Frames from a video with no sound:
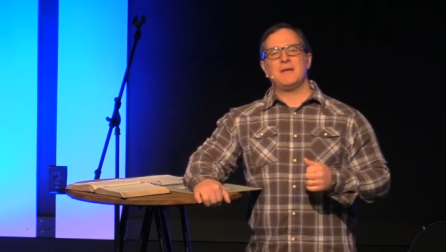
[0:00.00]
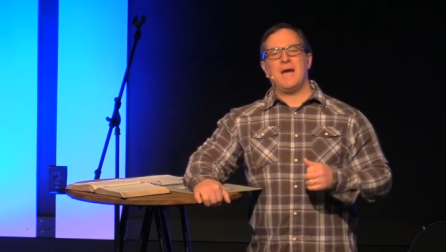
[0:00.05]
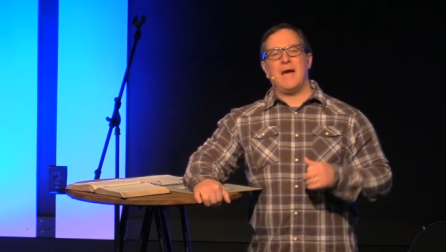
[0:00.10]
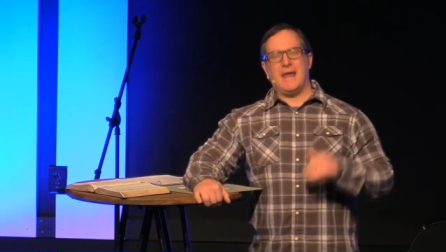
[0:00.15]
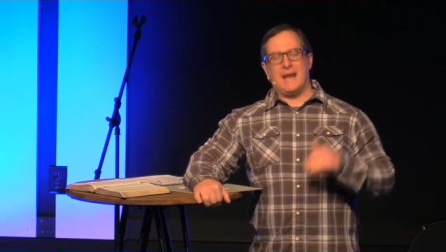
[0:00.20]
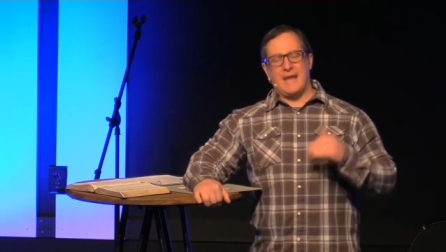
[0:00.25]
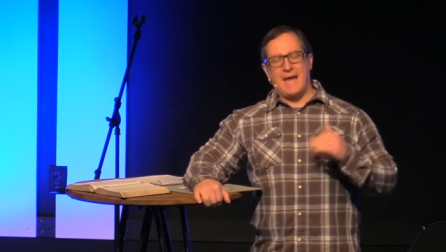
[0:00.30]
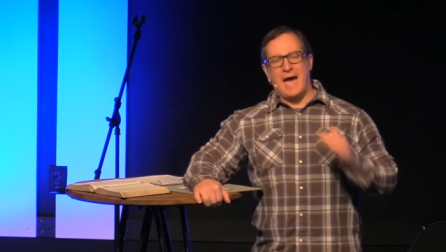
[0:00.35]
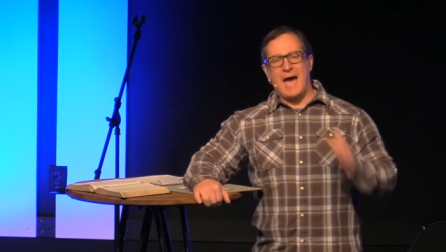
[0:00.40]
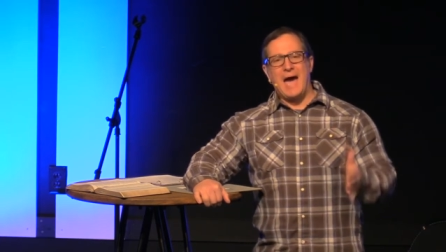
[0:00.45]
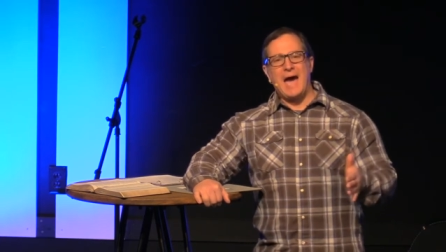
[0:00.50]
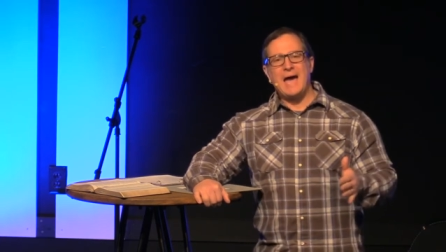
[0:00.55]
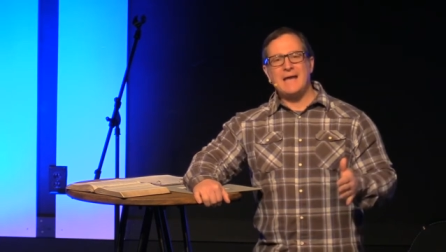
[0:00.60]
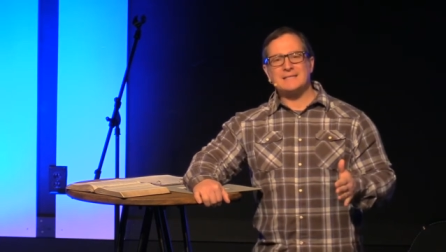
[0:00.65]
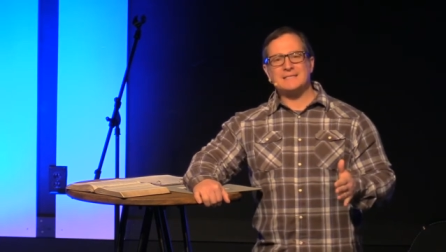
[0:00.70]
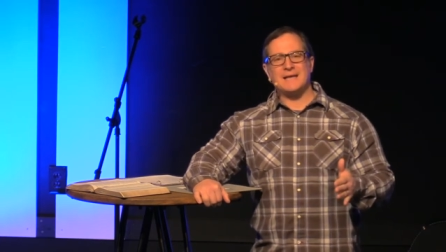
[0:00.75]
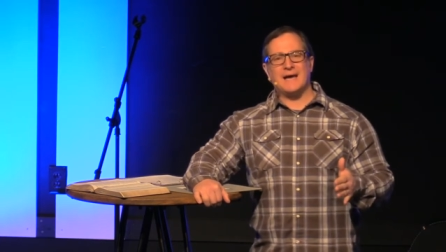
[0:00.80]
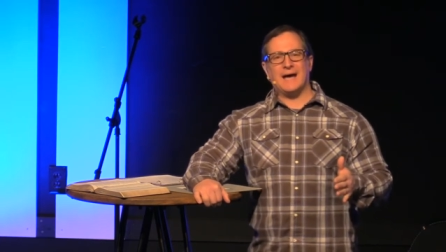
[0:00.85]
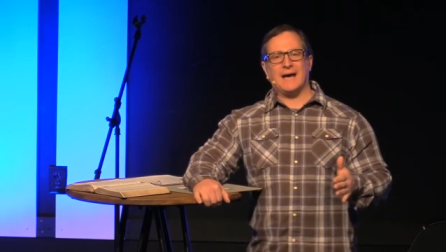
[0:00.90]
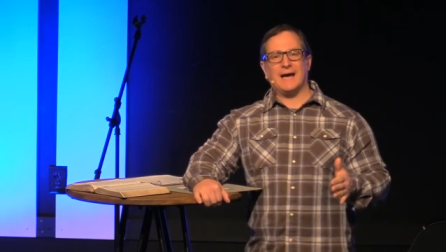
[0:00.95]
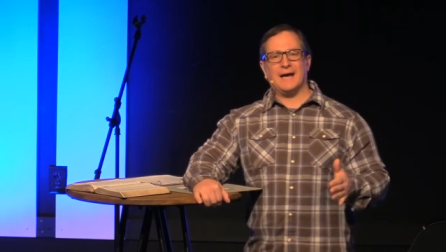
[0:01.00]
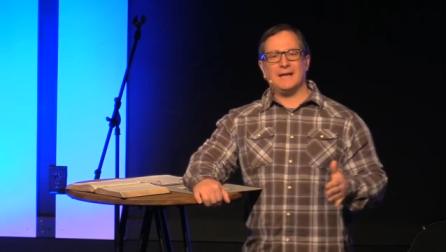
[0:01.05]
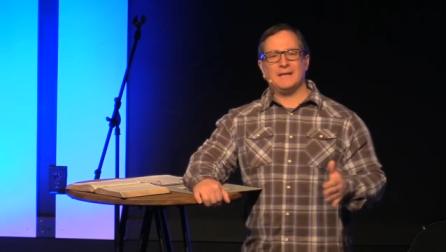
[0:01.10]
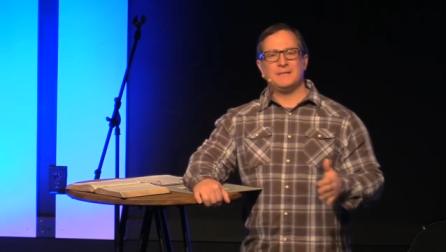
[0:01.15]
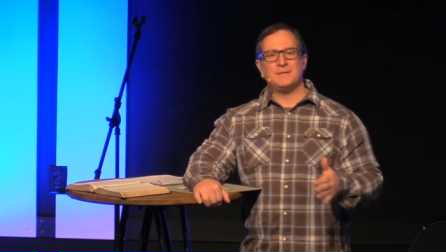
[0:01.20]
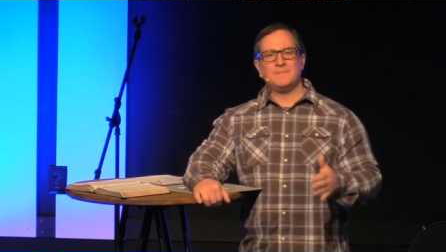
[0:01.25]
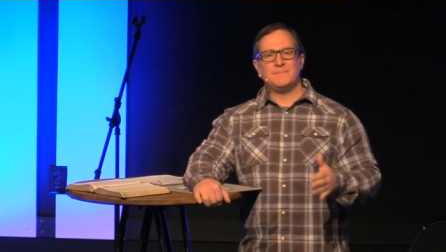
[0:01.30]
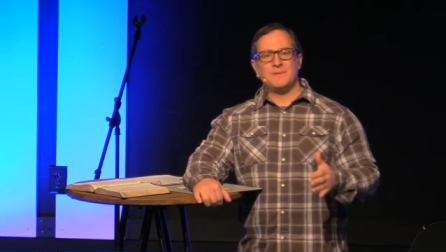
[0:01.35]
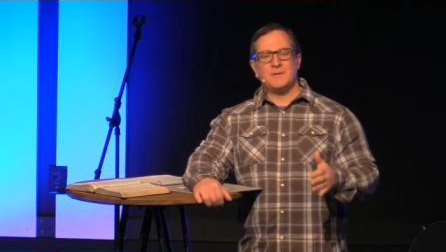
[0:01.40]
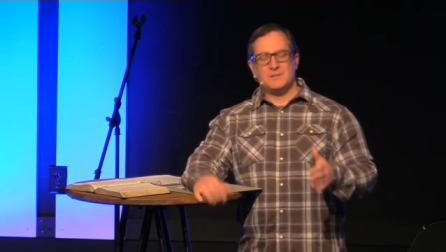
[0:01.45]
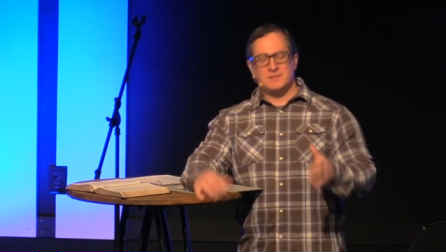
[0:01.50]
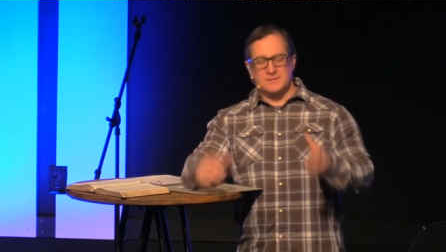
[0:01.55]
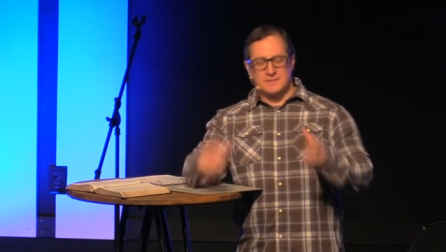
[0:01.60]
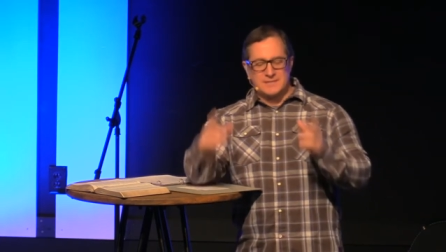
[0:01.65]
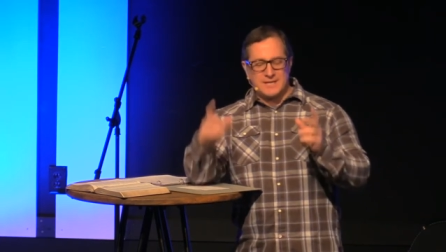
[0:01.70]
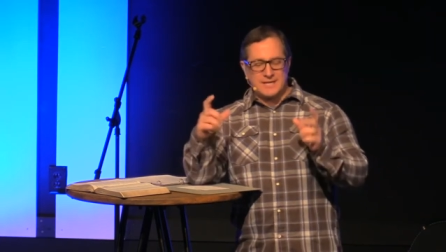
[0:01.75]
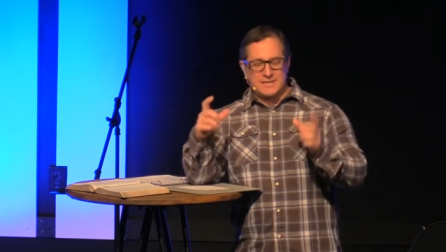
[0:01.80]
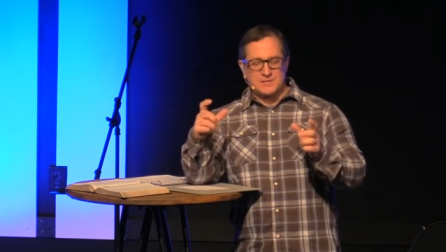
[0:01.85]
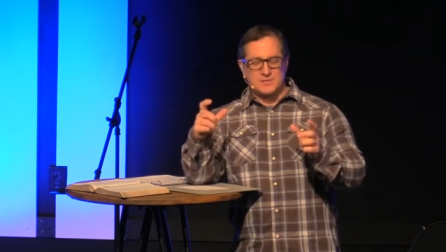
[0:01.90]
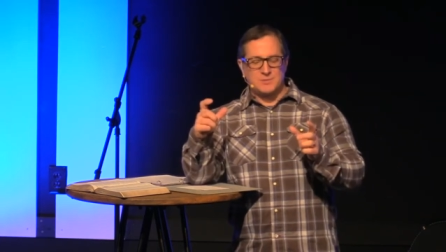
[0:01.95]
at high tide to
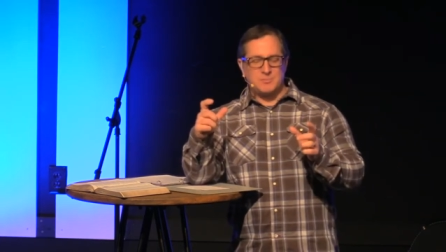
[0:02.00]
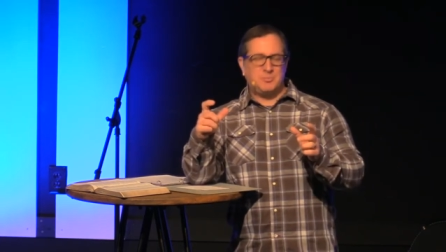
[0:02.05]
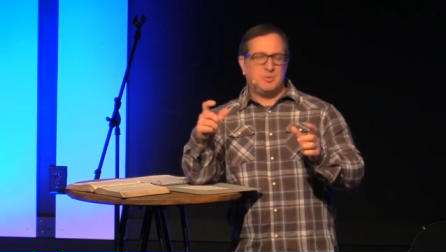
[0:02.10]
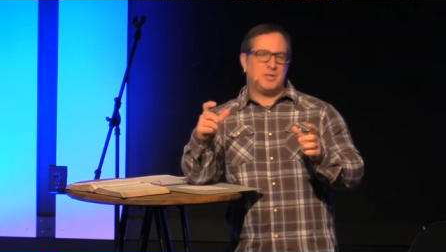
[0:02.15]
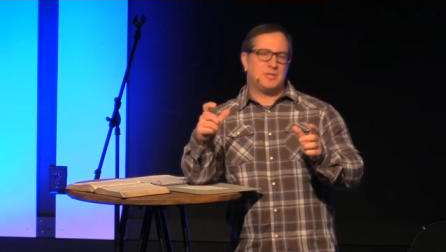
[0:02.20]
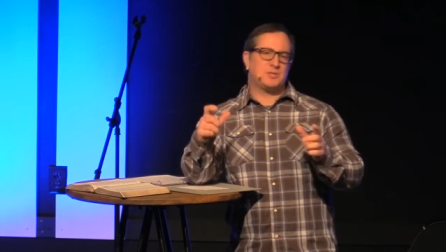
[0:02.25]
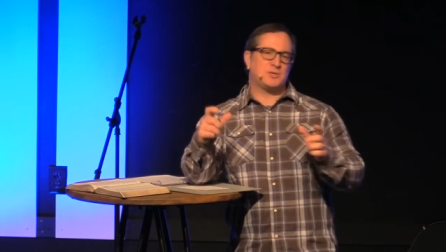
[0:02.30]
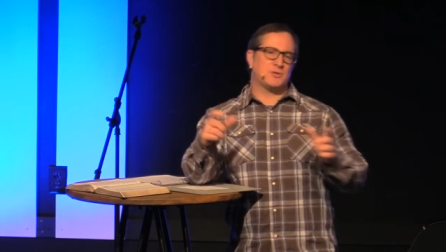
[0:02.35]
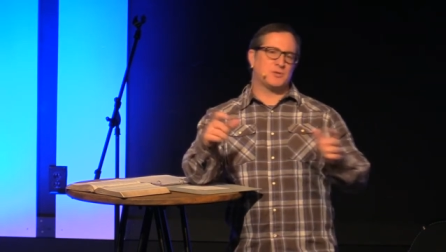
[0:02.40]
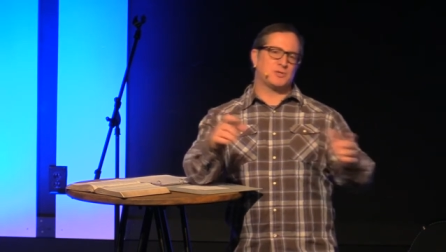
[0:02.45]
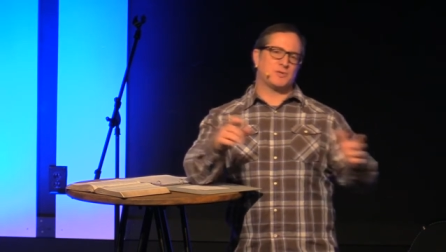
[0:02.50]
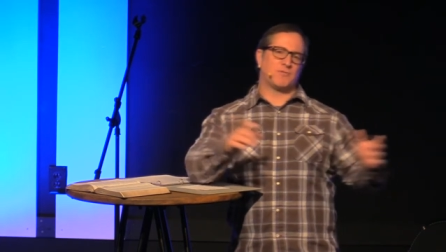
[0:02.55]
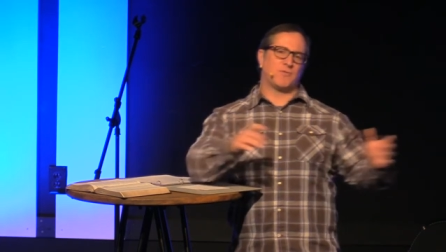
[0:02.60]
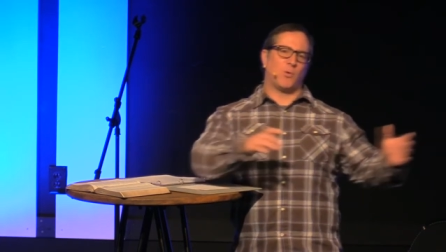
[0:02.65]
take some pictures